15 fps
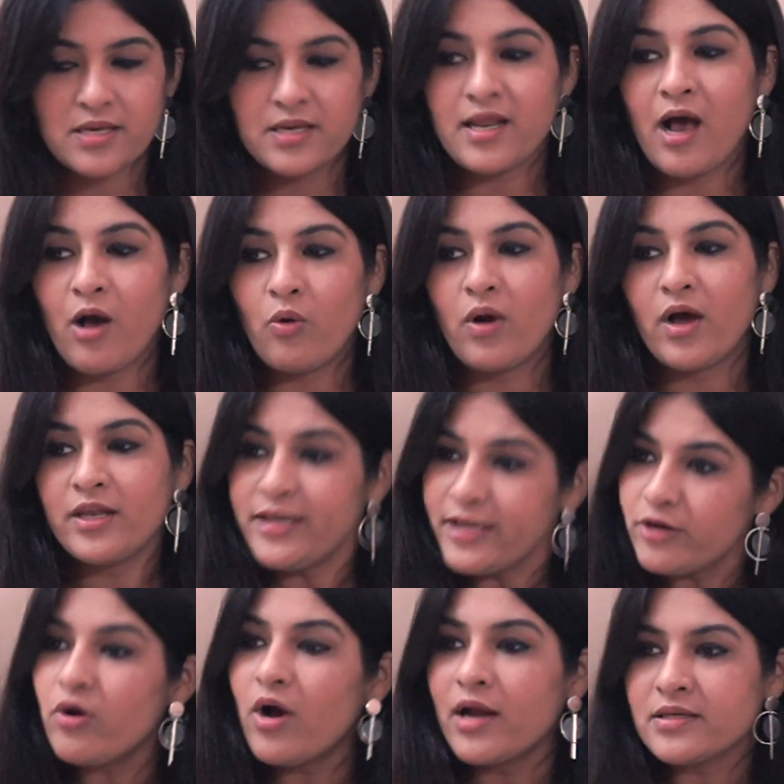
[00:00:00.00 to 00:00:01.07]
Now, a
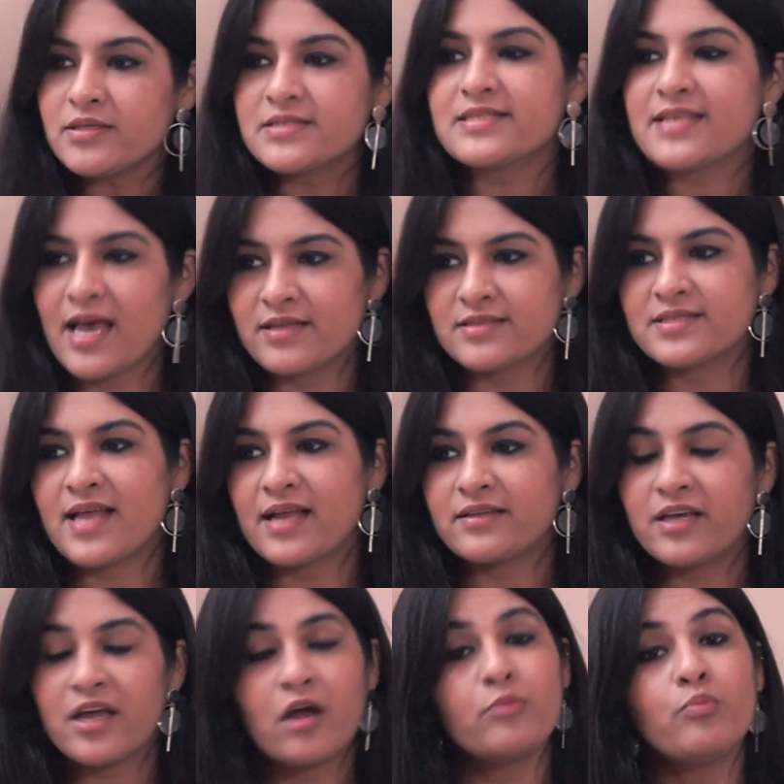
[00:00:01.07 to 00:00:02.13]
Leo understands that
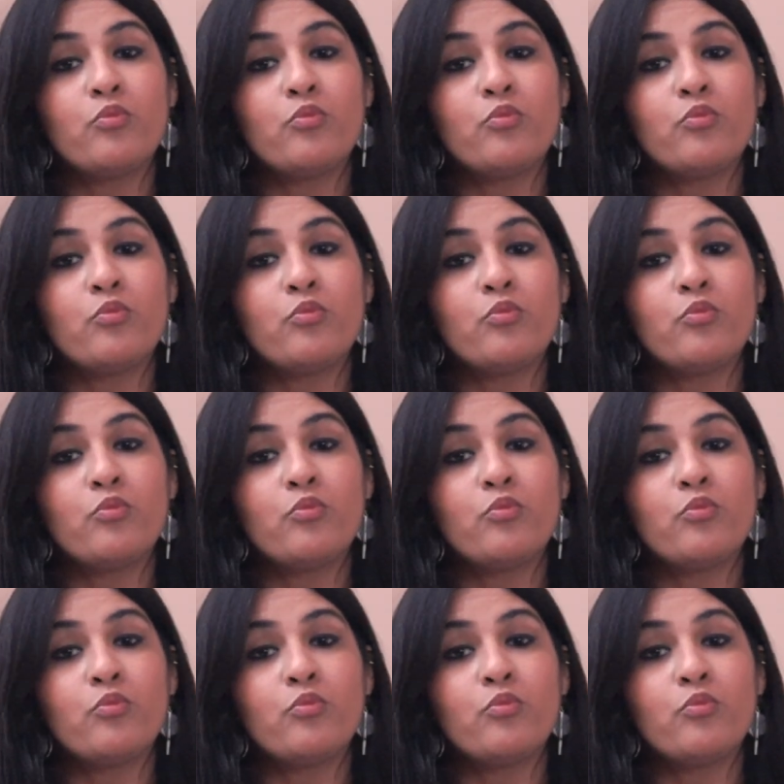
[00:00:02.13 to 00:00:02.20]
they are